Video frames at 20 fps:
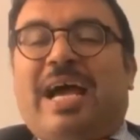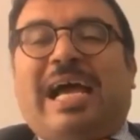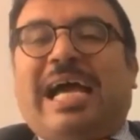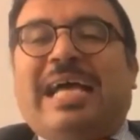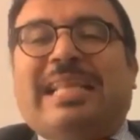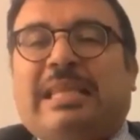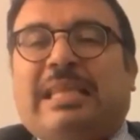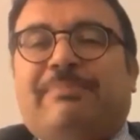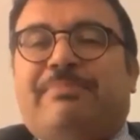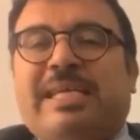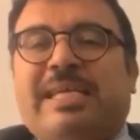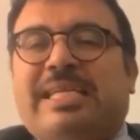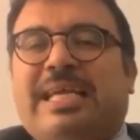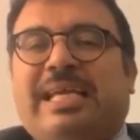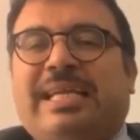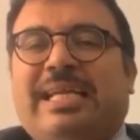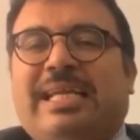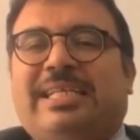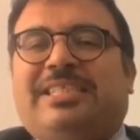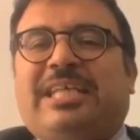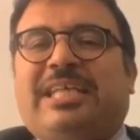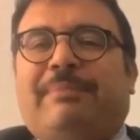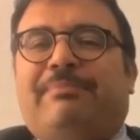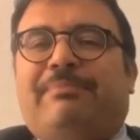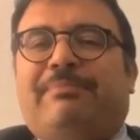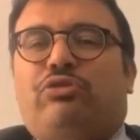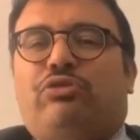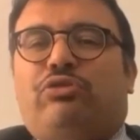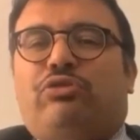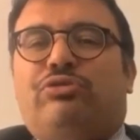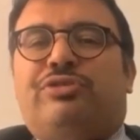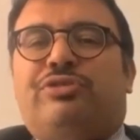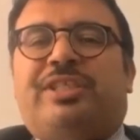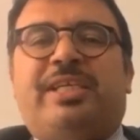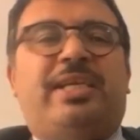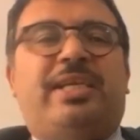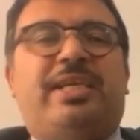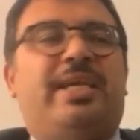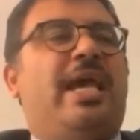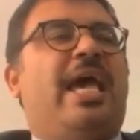So it has become clear to the
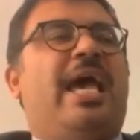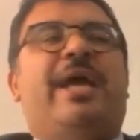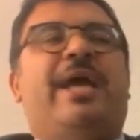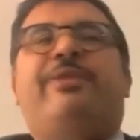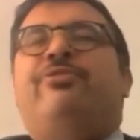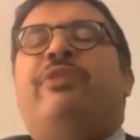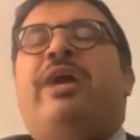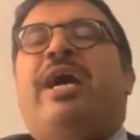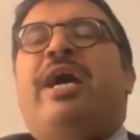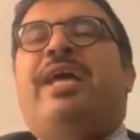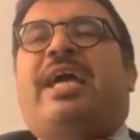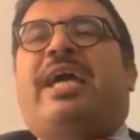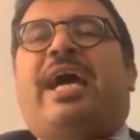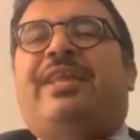Tunisian people